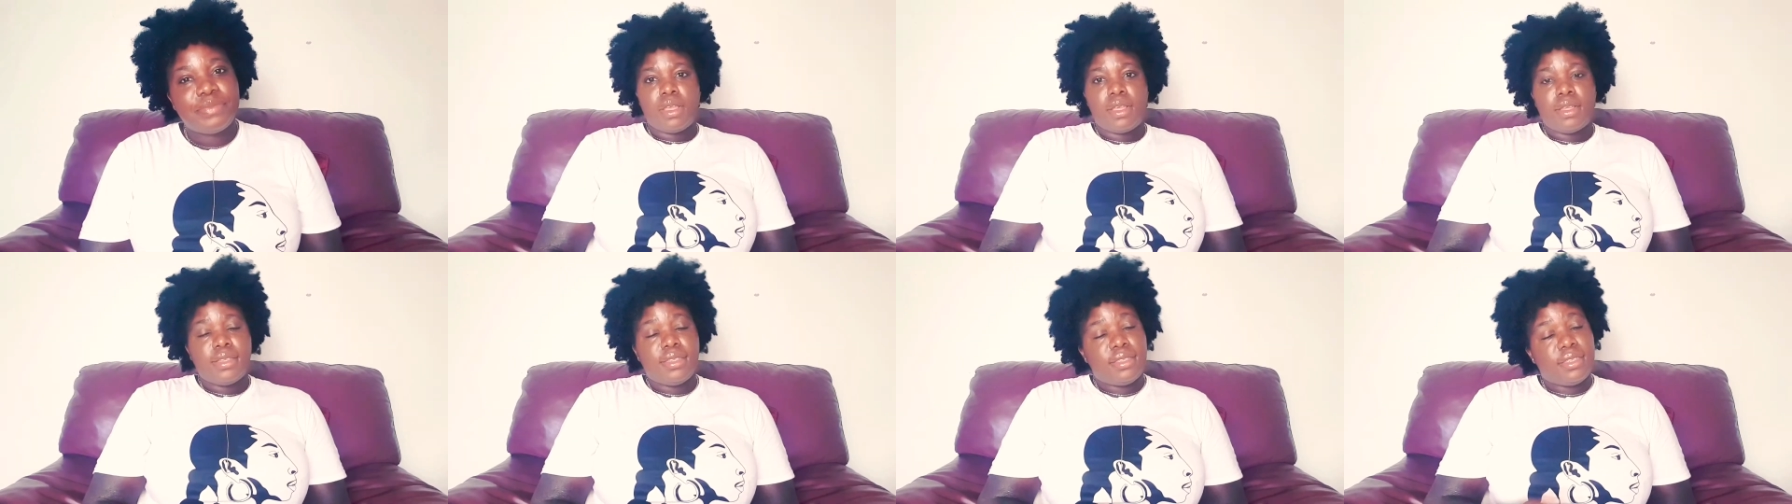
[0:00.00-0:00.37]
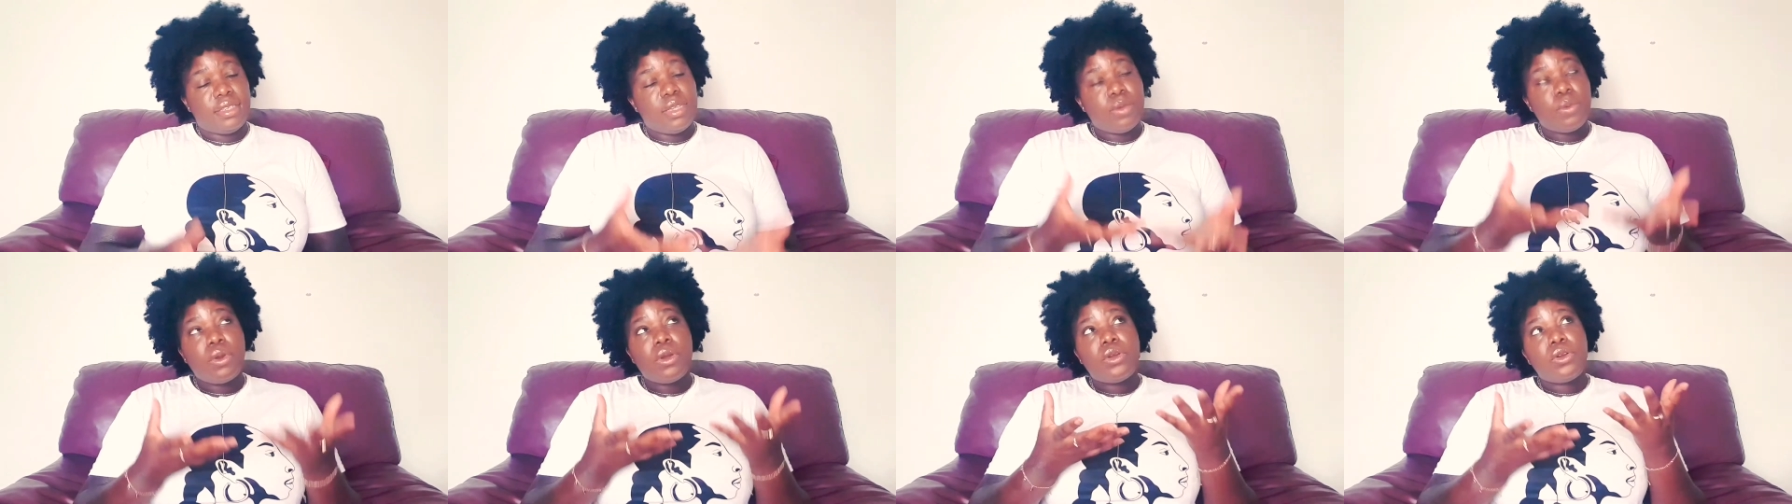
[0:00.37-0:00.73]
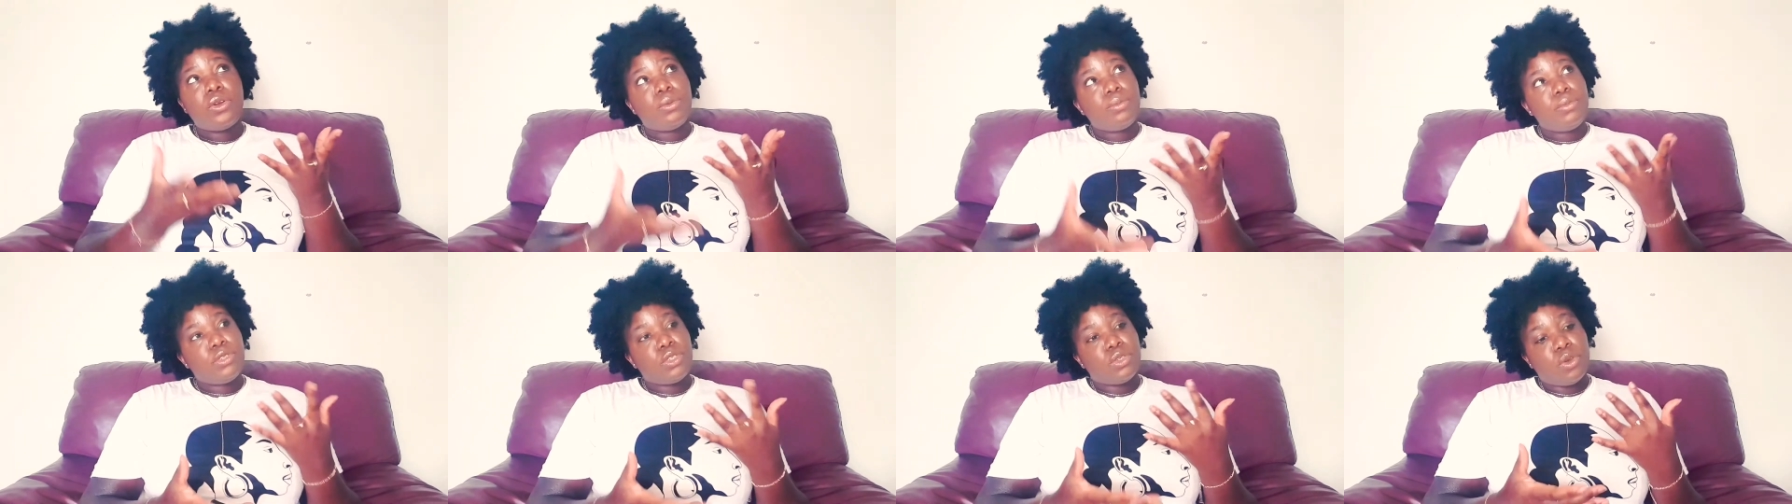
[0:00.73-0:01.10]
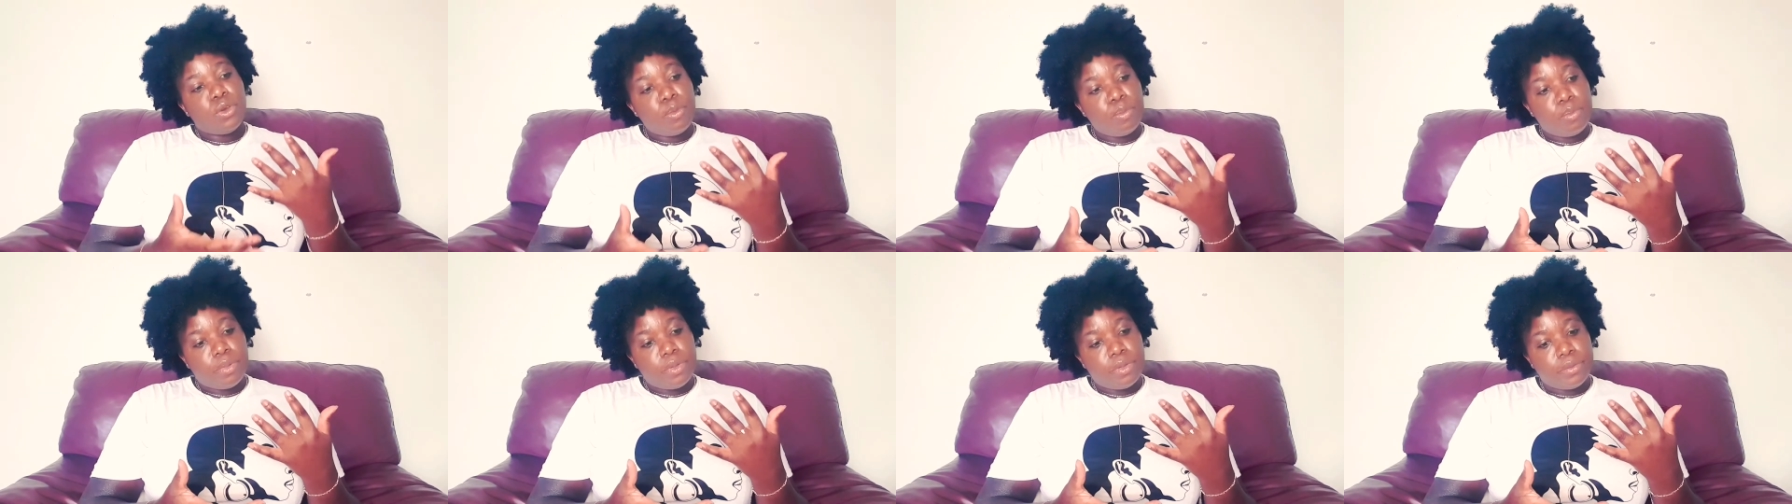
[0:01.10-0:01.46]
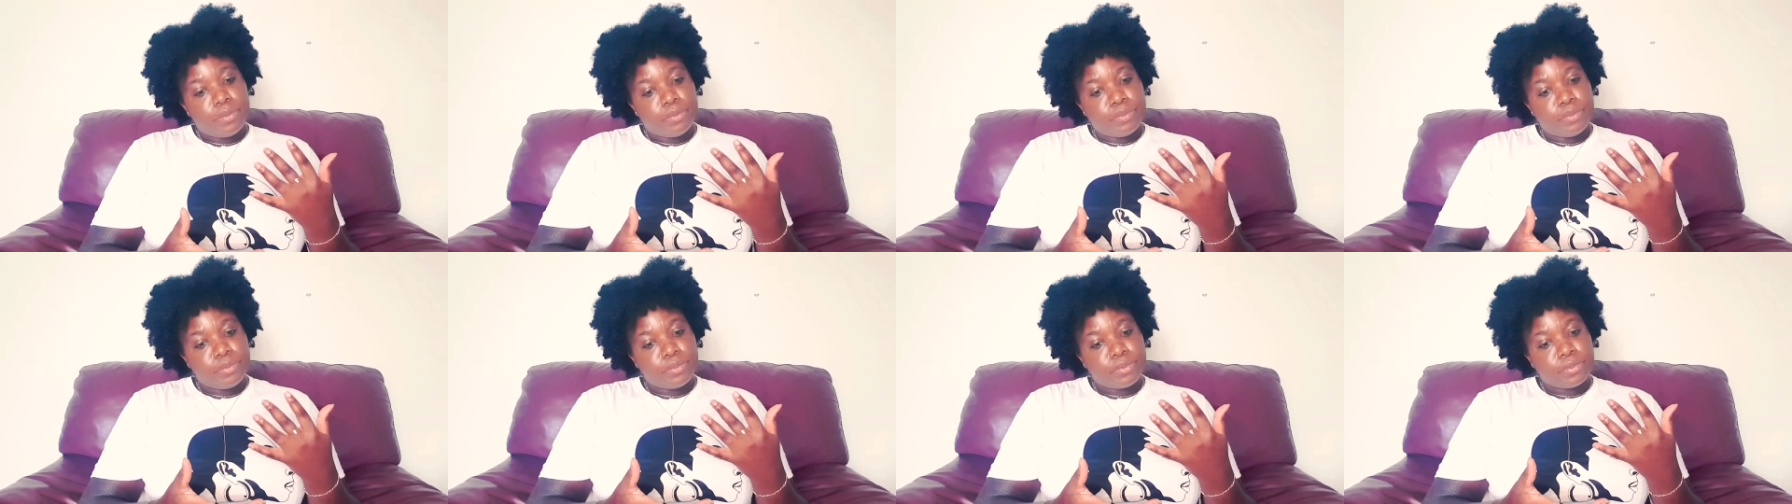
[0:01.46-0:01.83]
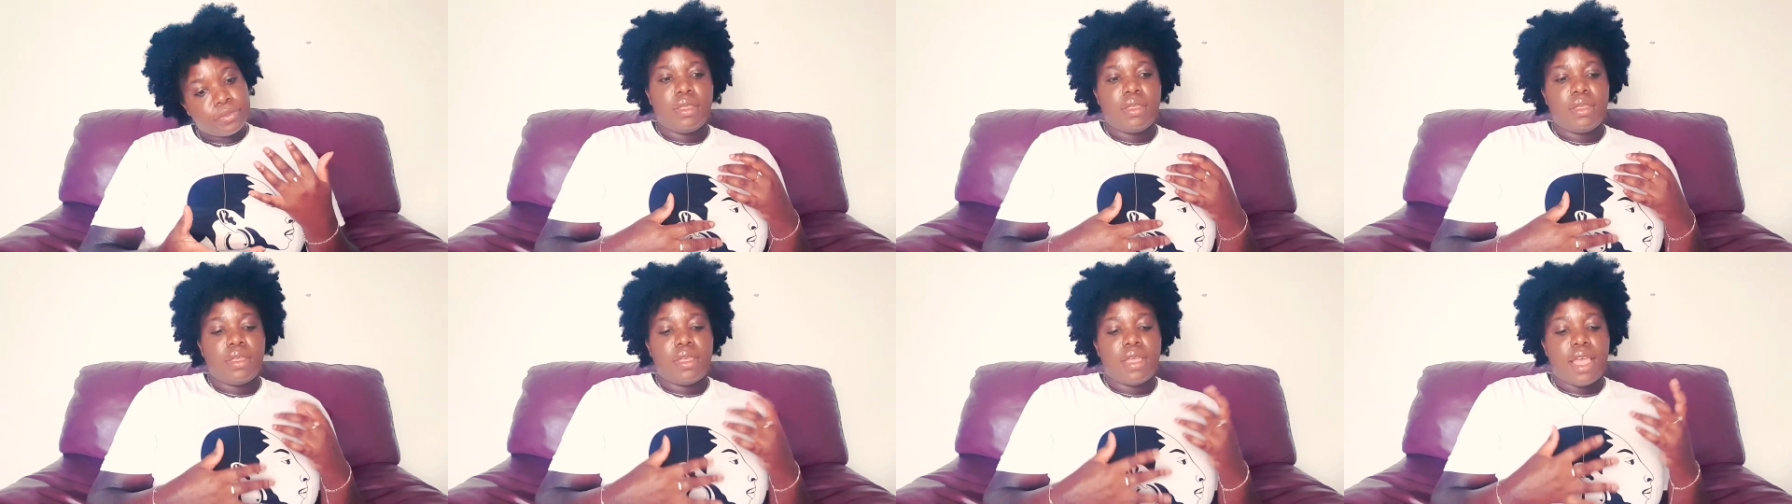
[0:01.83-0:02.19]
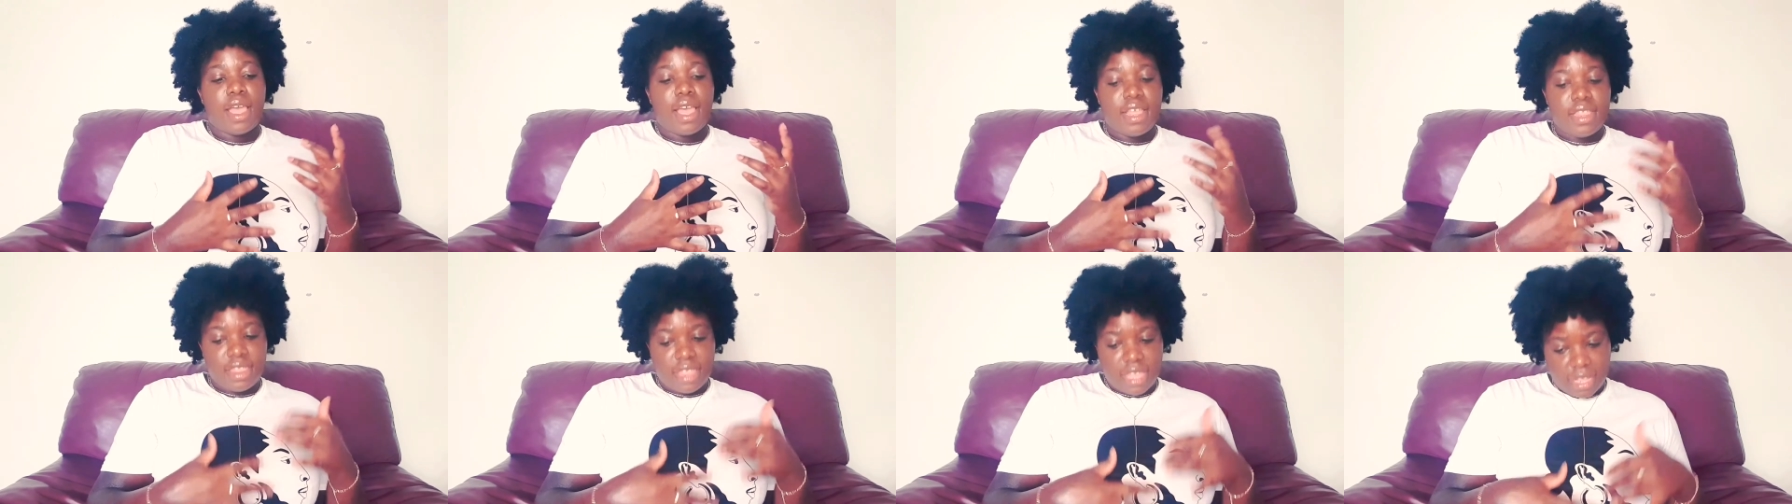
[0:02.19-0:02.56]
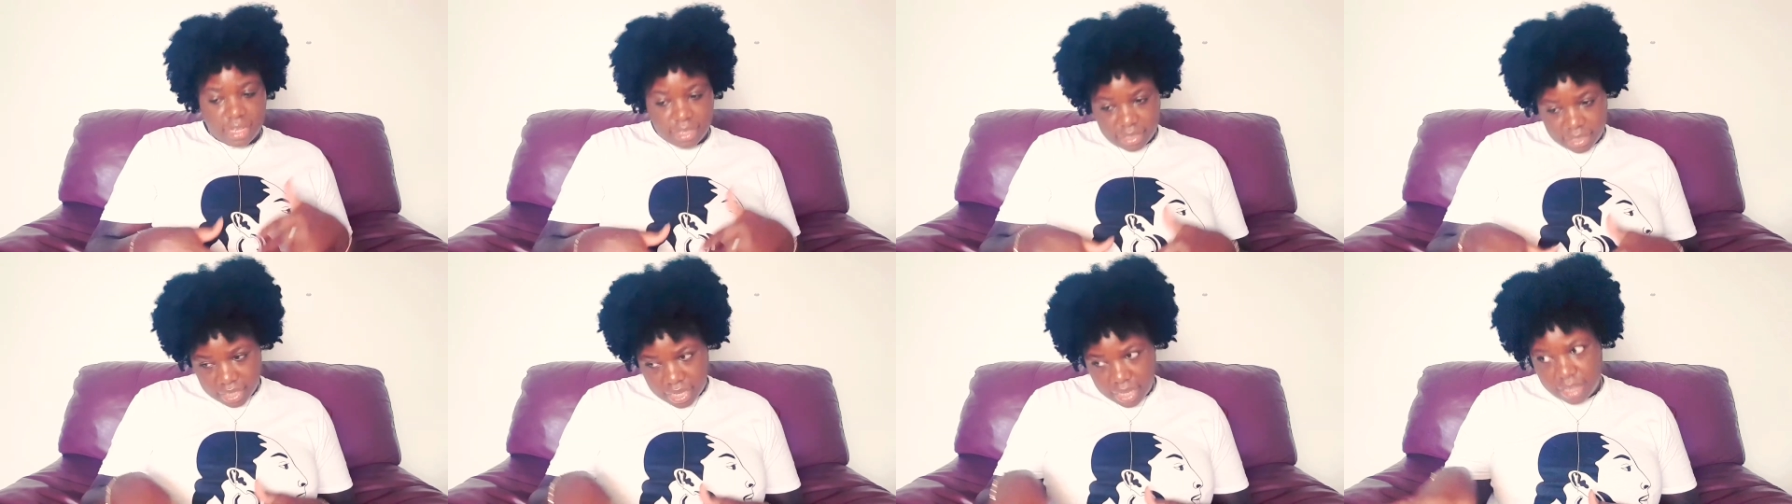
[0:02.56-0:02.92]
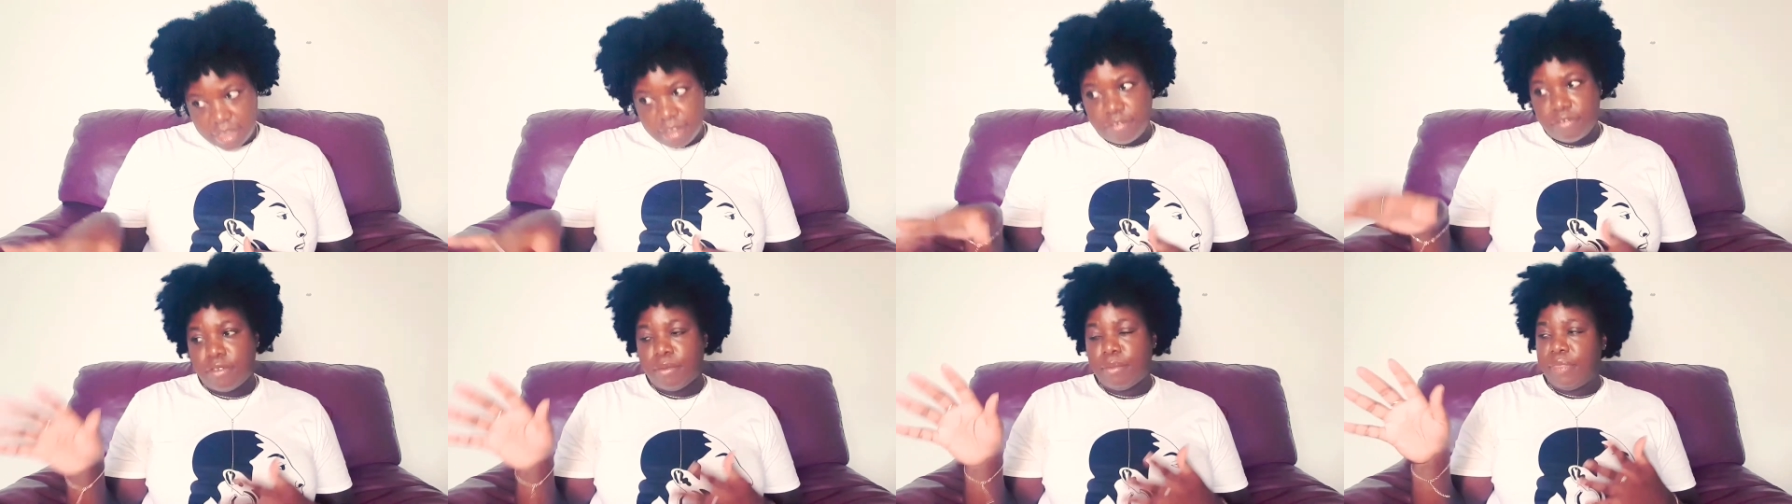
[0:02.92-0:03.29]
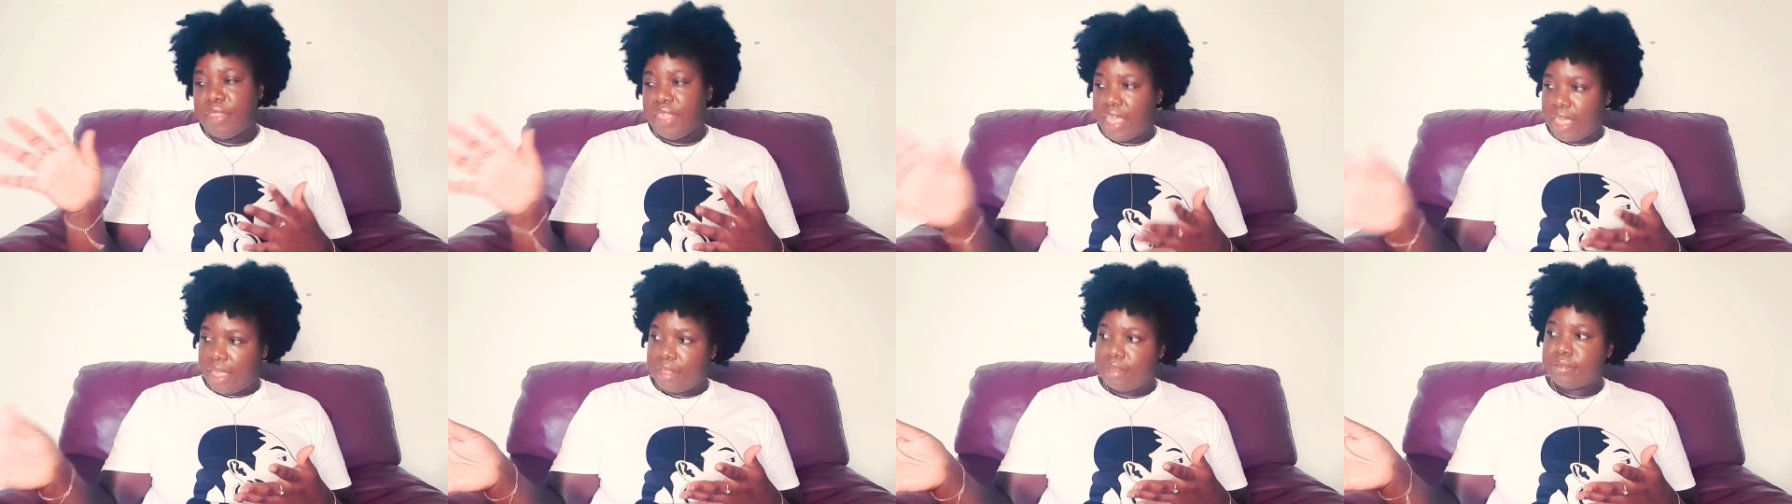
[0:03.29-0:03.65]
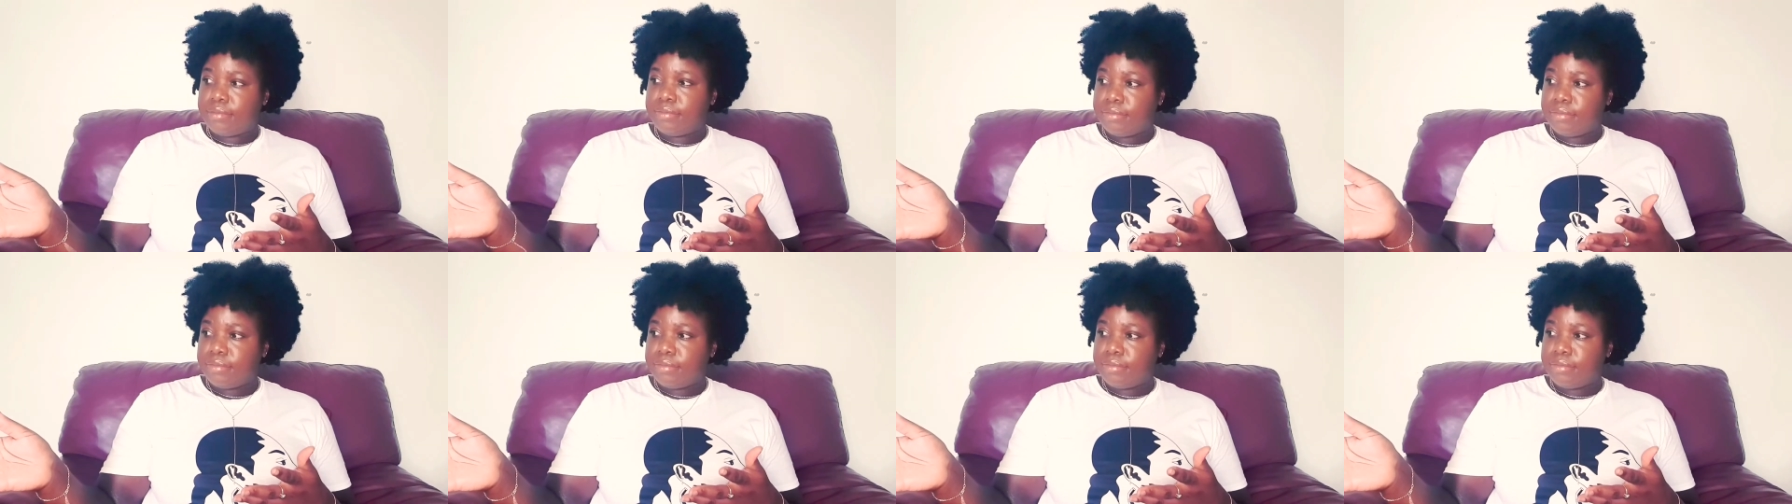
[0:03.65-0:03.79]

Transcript: See what comes up and then take it from there.